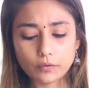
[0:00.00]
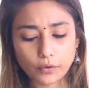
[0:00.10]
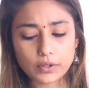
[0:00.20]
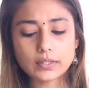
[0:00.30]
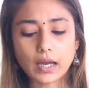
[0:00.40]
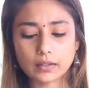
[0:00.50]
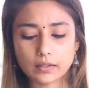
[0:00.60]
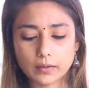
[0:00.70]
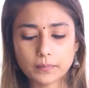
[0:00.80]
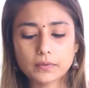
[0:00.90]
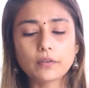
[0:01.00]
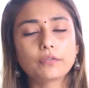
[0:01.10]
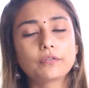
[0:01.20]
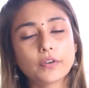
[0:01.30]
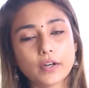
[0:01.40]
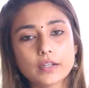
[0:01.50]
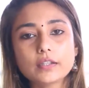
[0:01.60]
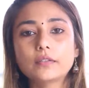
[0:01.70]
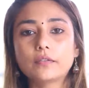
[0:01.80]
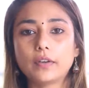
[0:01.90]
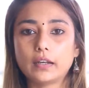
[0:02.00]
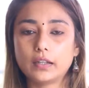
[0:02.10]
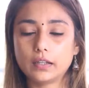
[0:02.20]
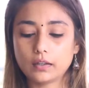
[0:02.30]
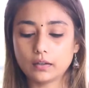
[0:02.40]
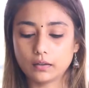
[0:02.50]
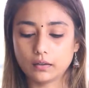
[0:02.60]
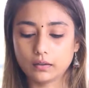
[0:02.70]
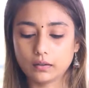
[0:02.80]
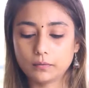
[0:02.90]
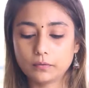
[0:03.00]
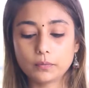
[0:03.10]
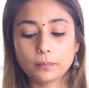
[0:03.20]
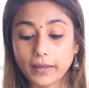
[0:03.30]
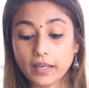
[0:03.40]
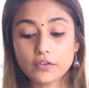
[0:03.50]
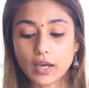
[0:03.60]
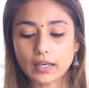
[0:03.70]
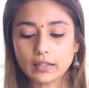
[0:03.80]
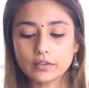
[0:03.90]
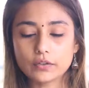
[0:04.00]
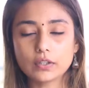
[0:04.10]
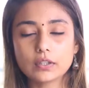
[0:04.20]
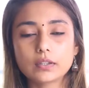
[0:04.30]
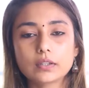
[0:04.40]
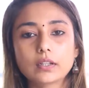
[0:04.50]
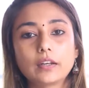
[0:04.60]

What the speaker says: for startups, the first very big challenge is